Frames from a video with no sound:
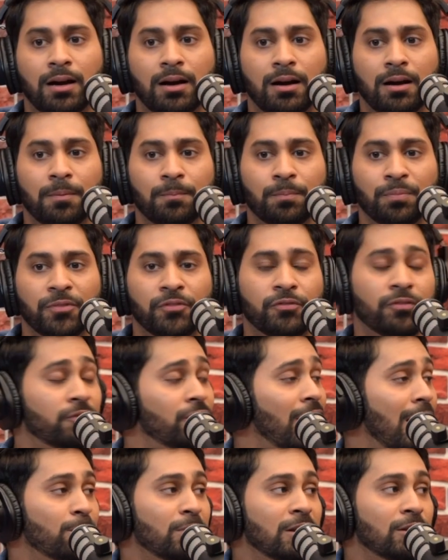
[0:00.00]
Um,
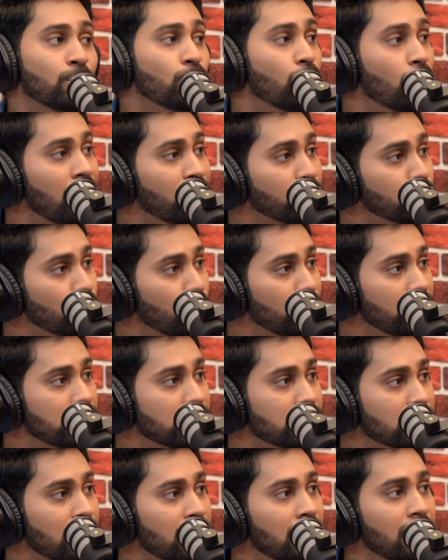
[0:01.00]
family, you don't have a choice.
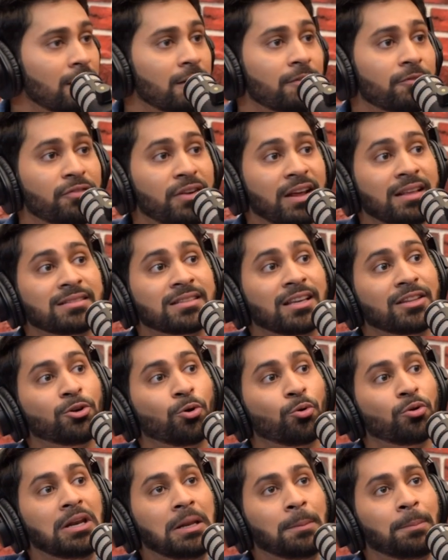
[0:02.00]
Yeah, yeah. Friends are the
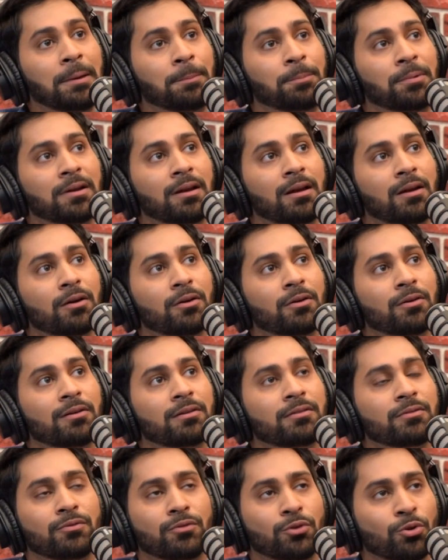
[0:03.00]
only people, you
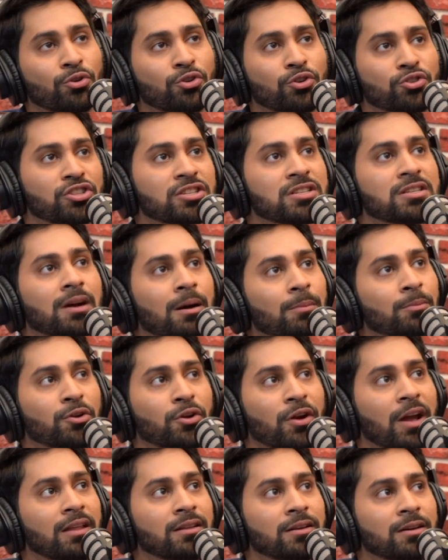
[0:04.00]
know, you happens. just come
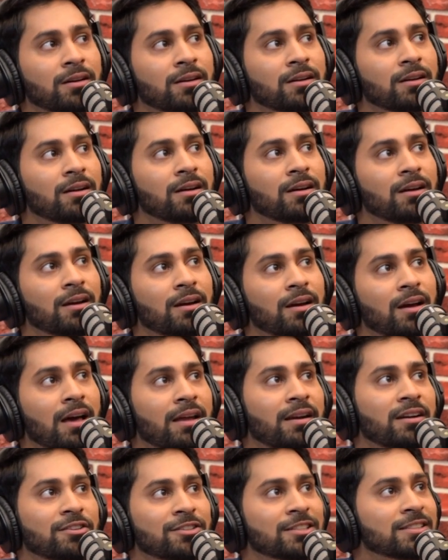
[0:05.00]
together
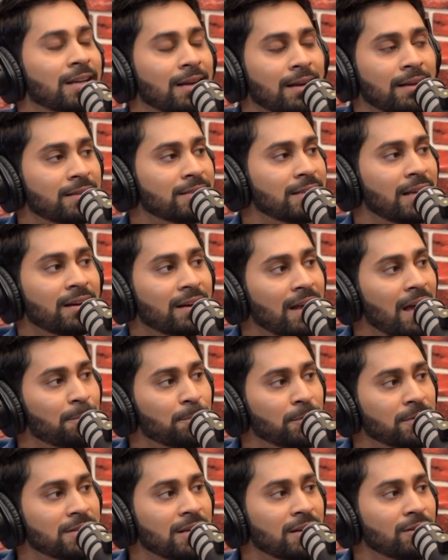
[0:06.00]
and it just clicks and it
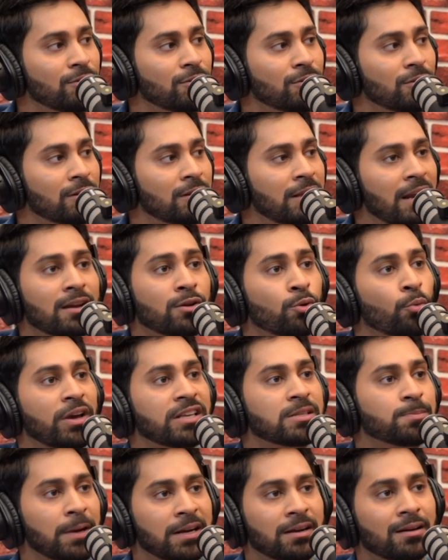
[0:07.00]
happens and there are no
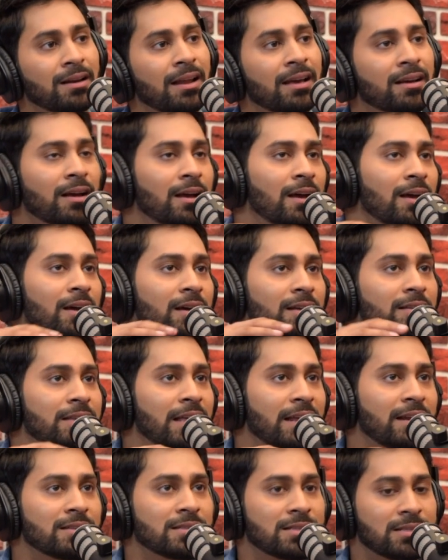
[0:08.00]
expect, like,
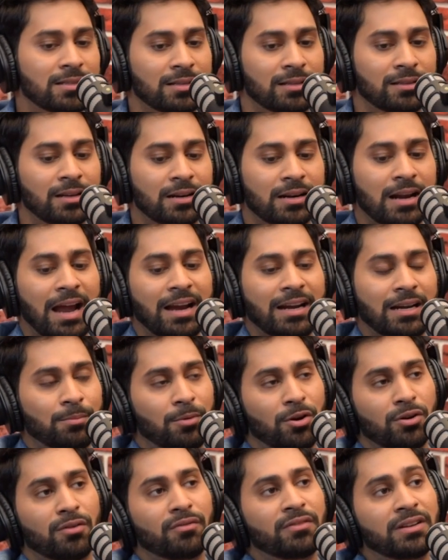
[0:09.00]
there is the right
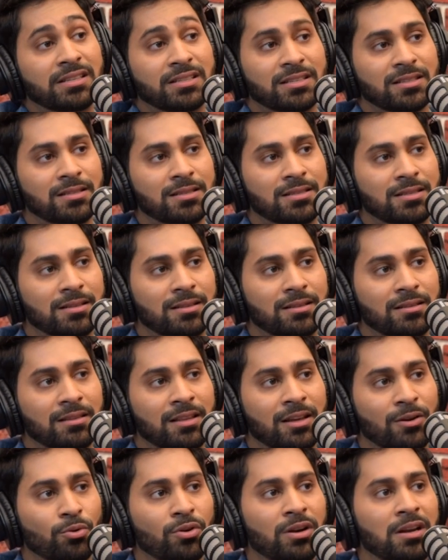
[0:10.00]
amount of distance.
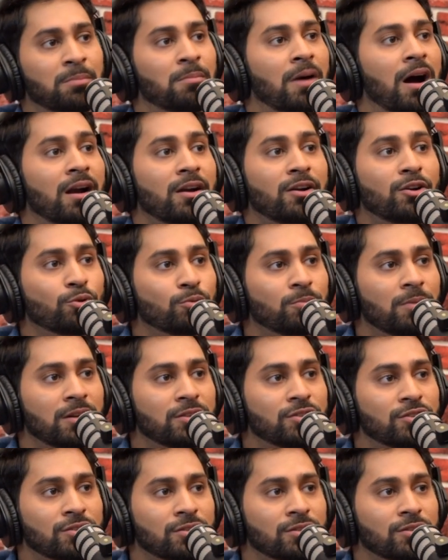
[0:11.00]
They don't yeah. demand too yeah,
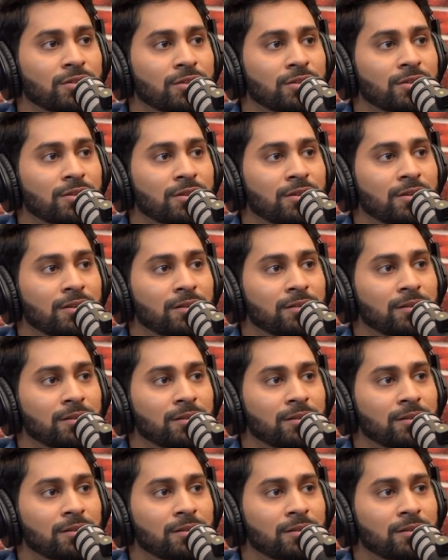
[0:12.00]
much. Yeah, yeah, yeah.